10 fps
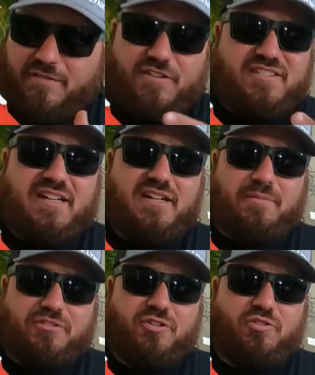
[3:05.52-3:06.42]
if you set it
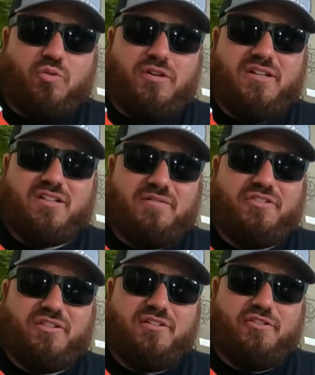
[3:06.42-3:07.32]
up to 220, it's
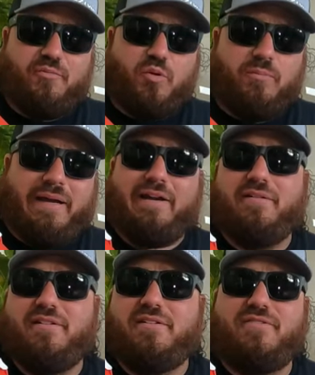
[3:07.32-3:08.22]
obviously going to use more
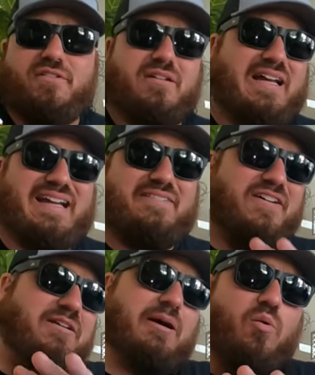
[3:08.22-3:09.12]
battery than if you. I, I,
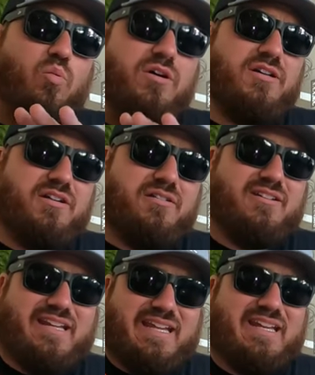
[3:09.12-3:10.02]
find about
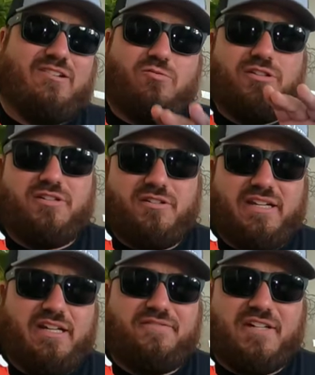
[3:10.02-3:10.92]
180,
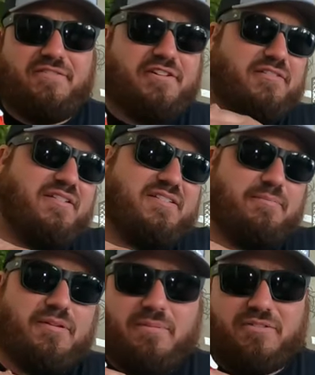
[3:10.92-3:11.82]
185 degrees
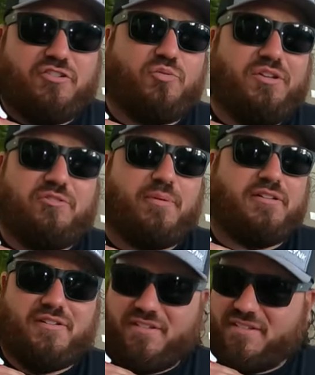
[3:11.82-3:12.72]
to be about the sweet
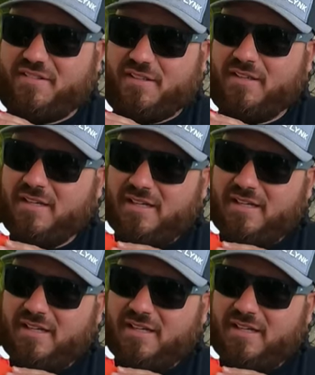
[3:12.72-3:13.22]
spot on this thing.